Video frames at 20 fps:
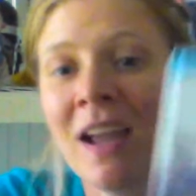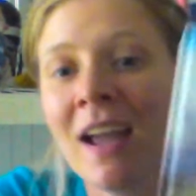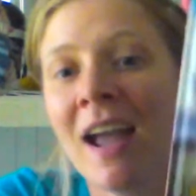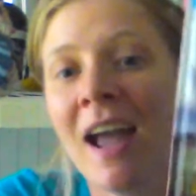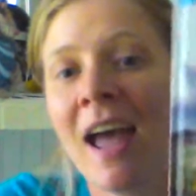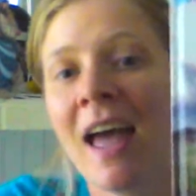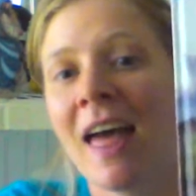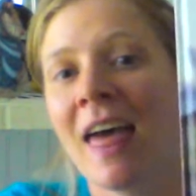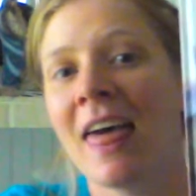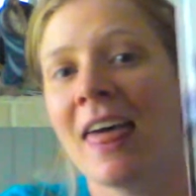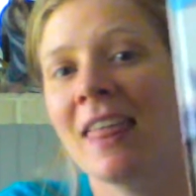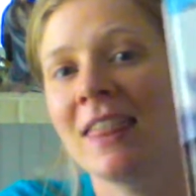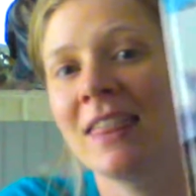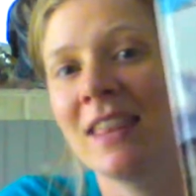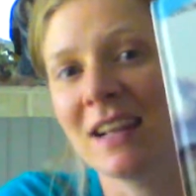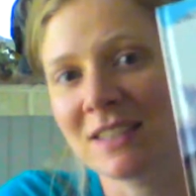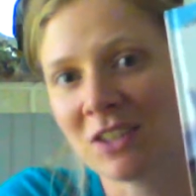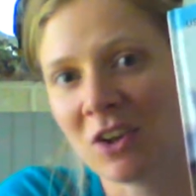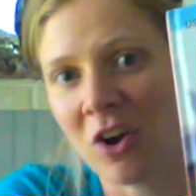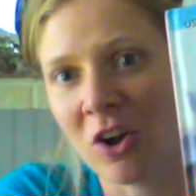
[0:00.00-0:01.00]
and
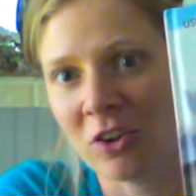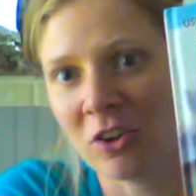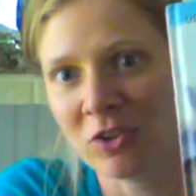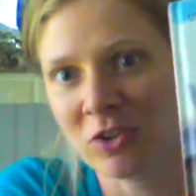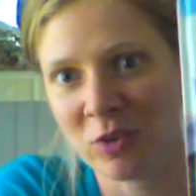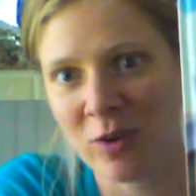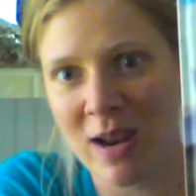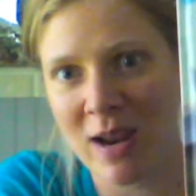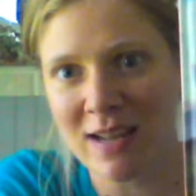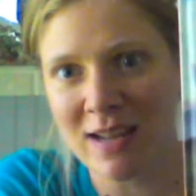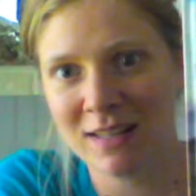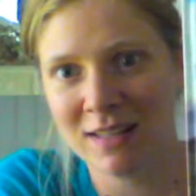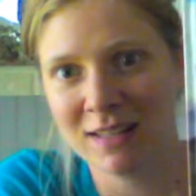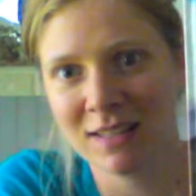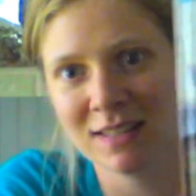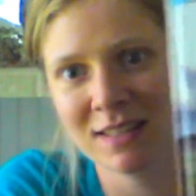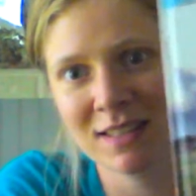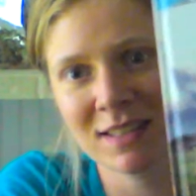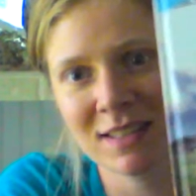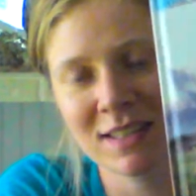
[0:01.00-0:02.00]
that's called
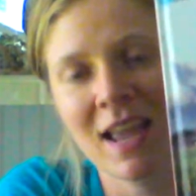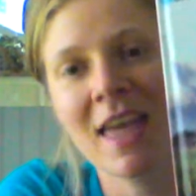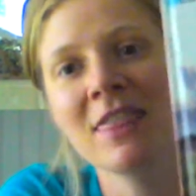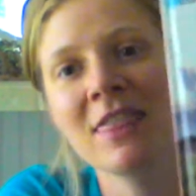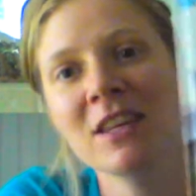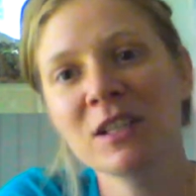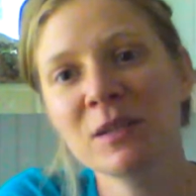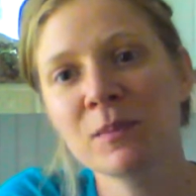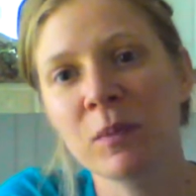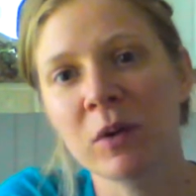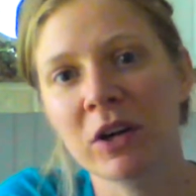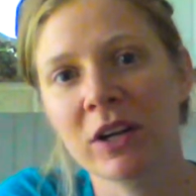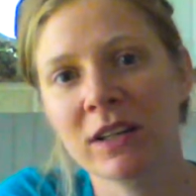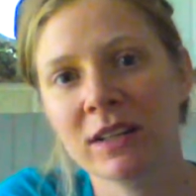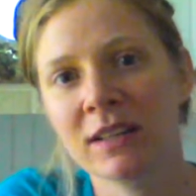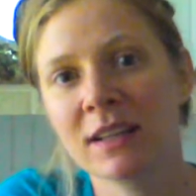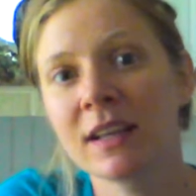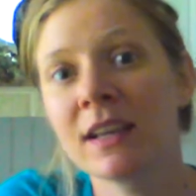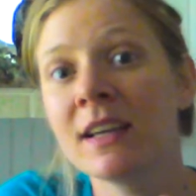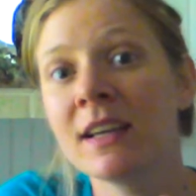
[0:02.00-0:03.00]
Trains. And this book
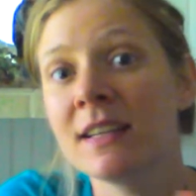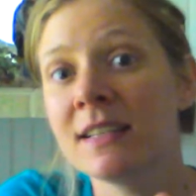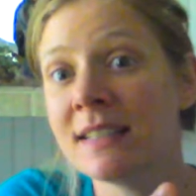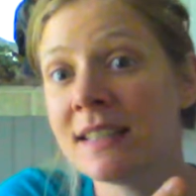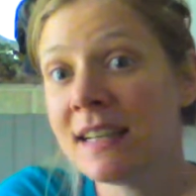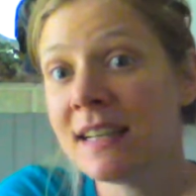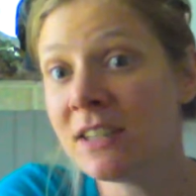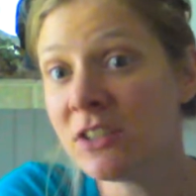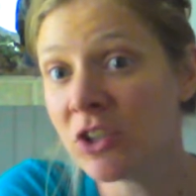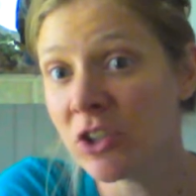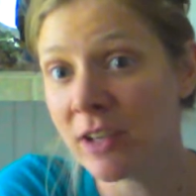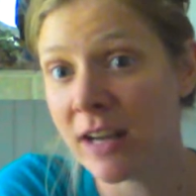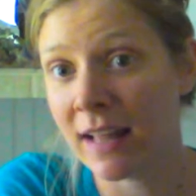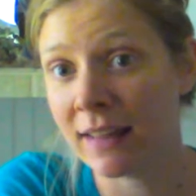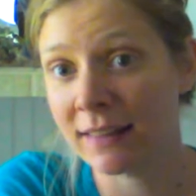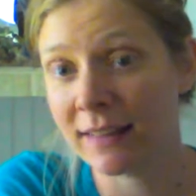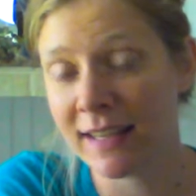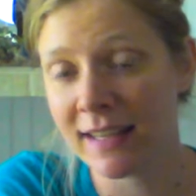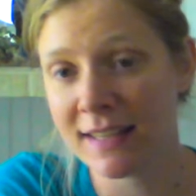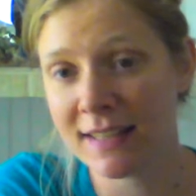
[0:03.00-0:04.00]
is internet
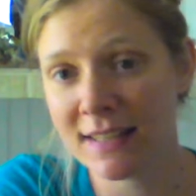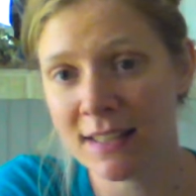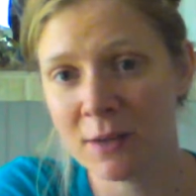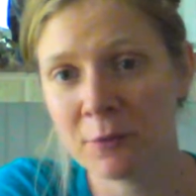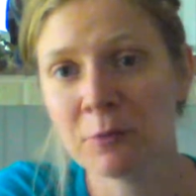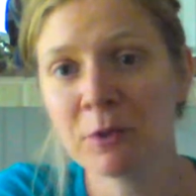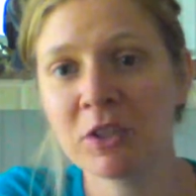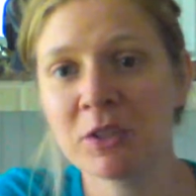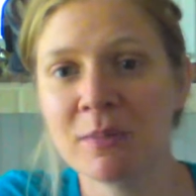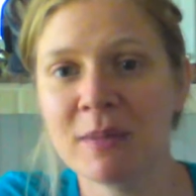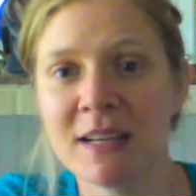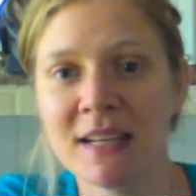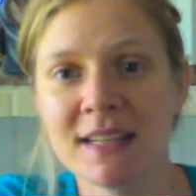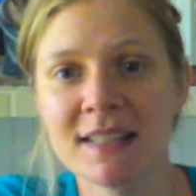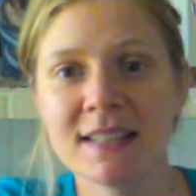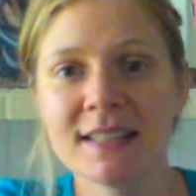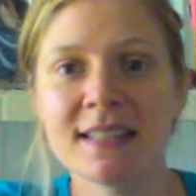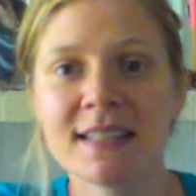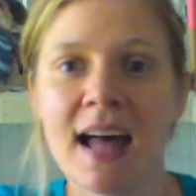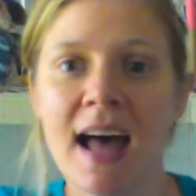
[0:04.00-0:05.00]
linked, which
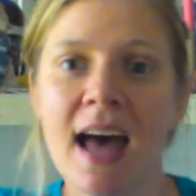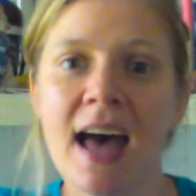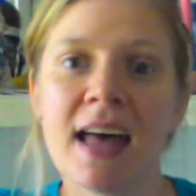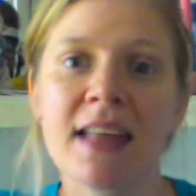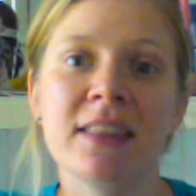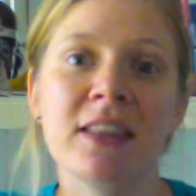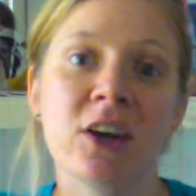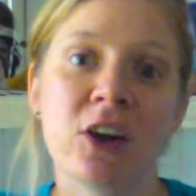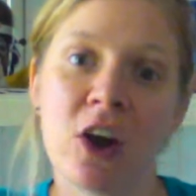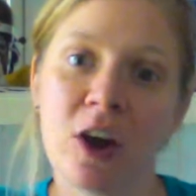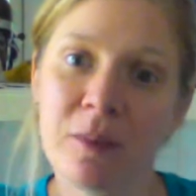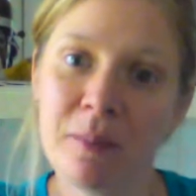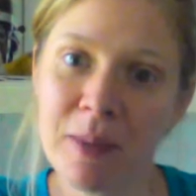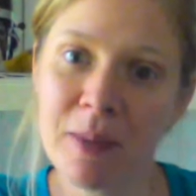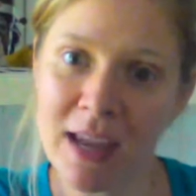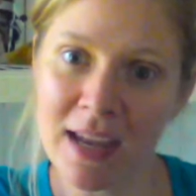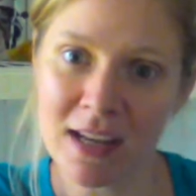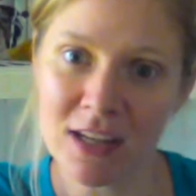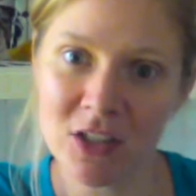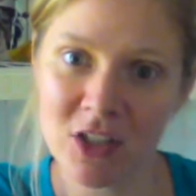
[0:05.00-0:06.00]
means that there are
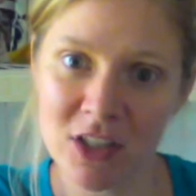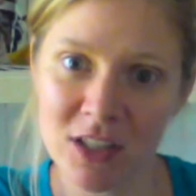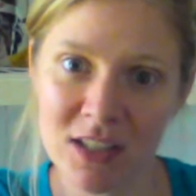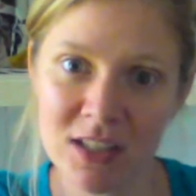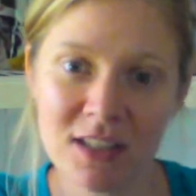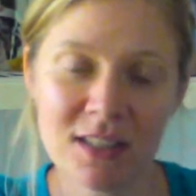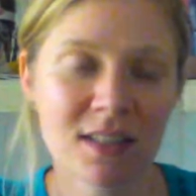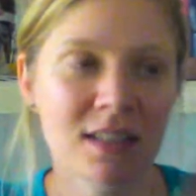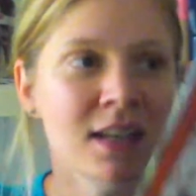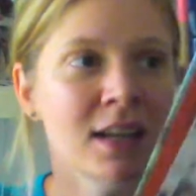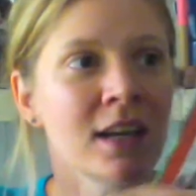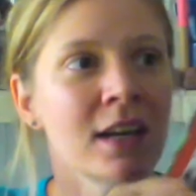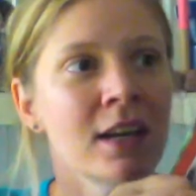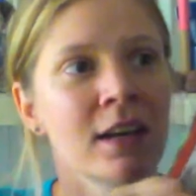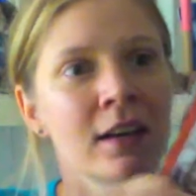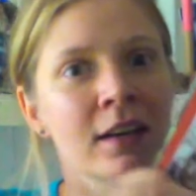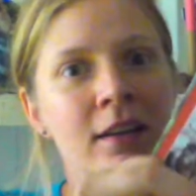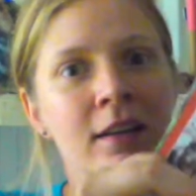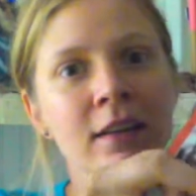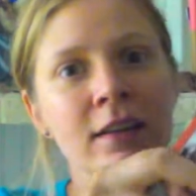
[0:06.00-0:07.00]
pages
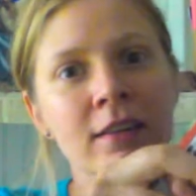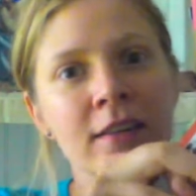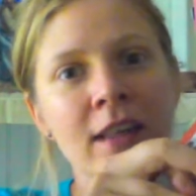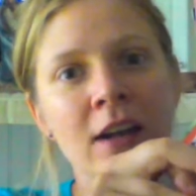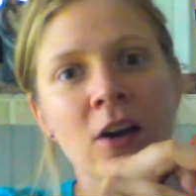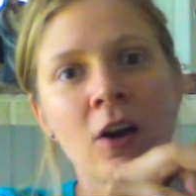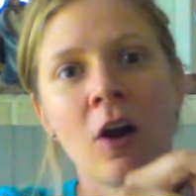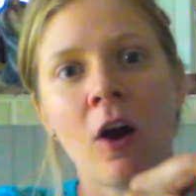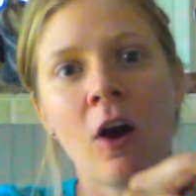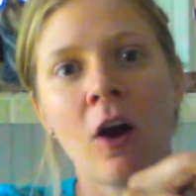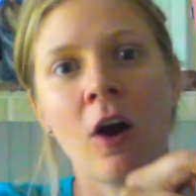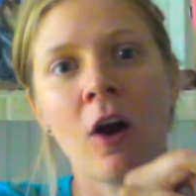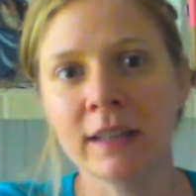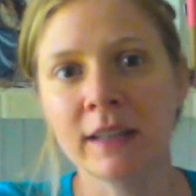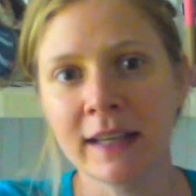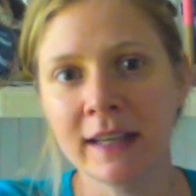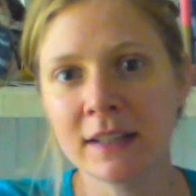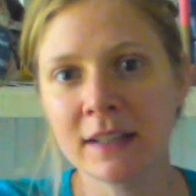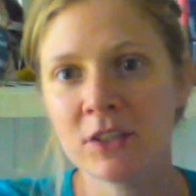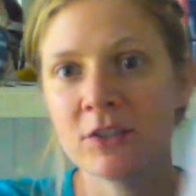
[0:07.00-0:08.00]
that are all
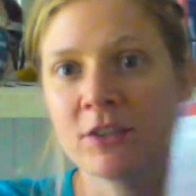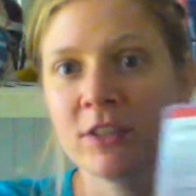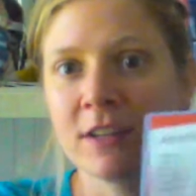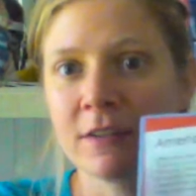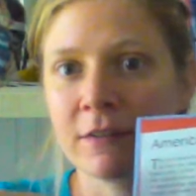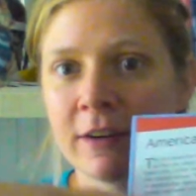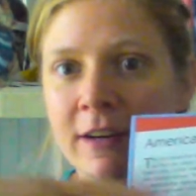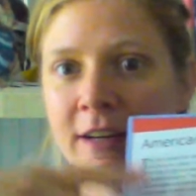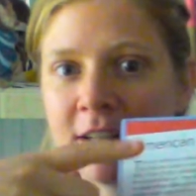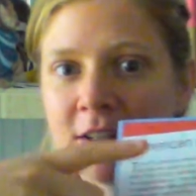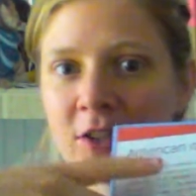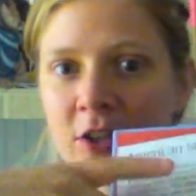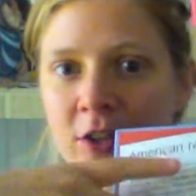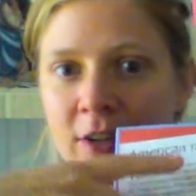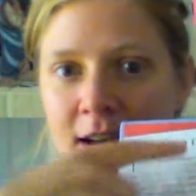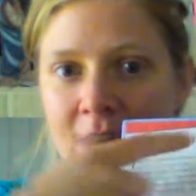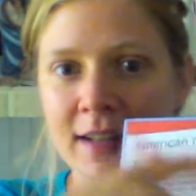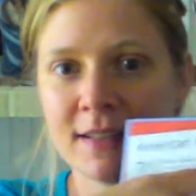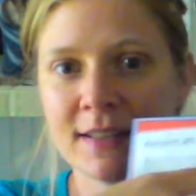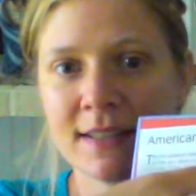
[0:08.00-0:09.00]
linked to different
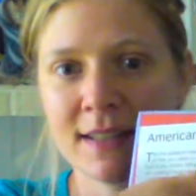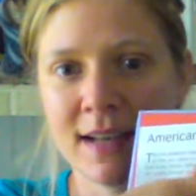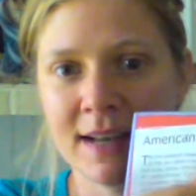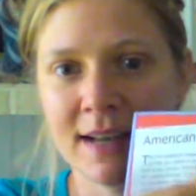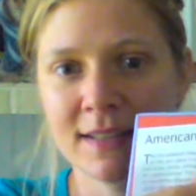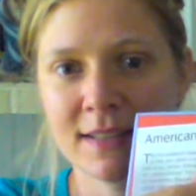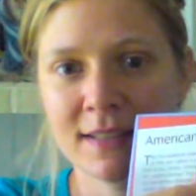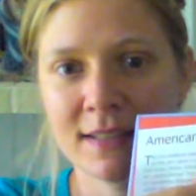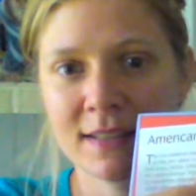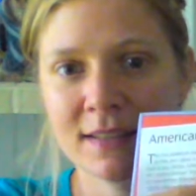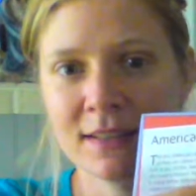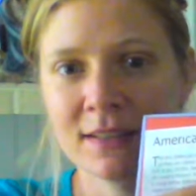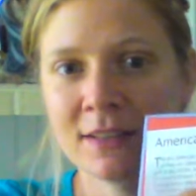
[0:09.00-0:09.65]
internet sites.